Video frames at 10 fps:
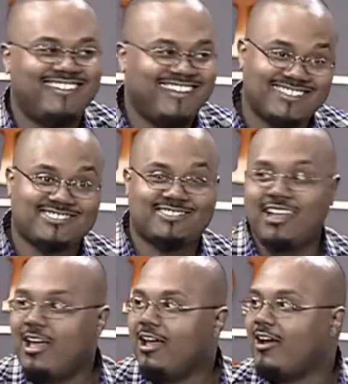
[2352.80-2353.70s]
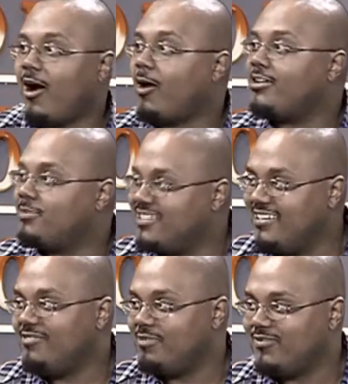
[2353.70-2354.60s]
Yes. Hard to
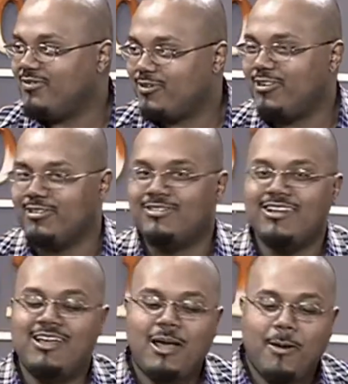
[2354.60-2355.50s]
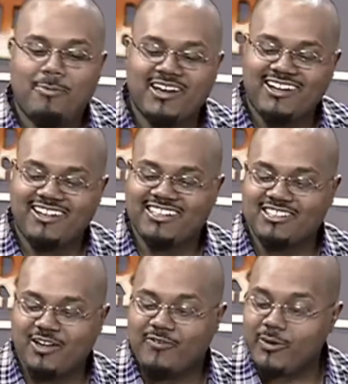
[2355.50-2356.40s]
believe, but for real. But
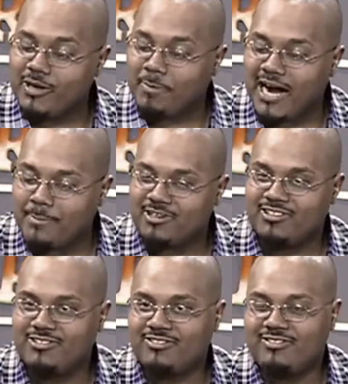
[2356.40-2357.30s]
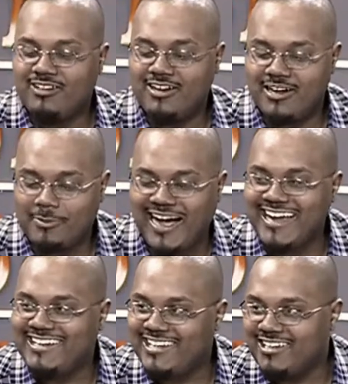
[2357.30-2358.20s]
a very popular
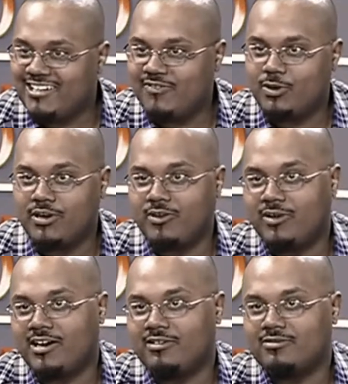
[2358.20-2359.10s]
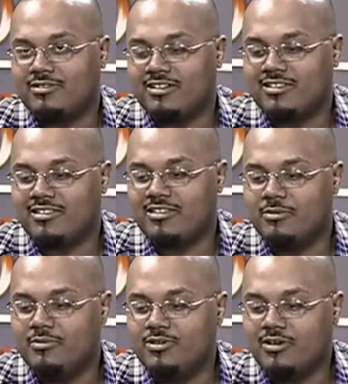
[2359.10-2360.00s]
idea floating around
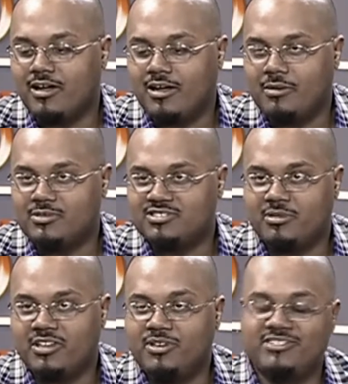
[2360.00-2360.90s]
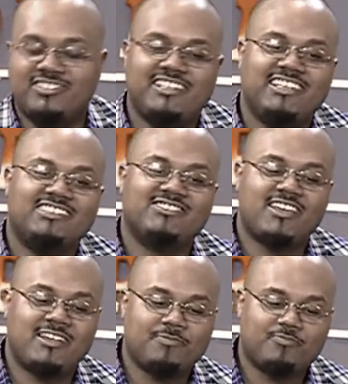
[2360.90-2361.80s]
the Muslim community is
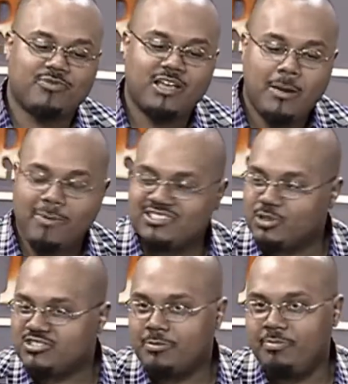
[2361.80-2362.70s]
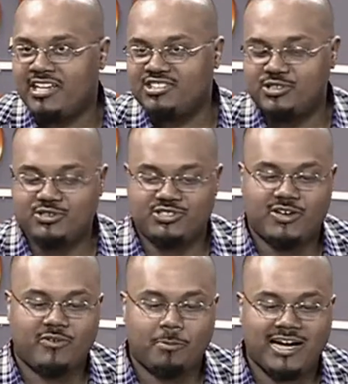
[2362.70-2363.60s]
that, based on some pictures
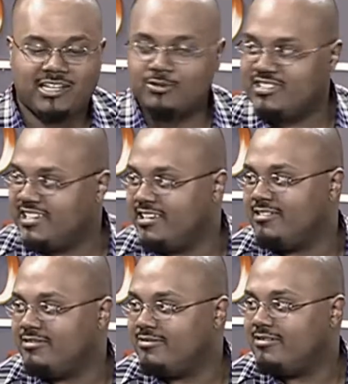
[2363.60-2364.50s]
of Apollo 10,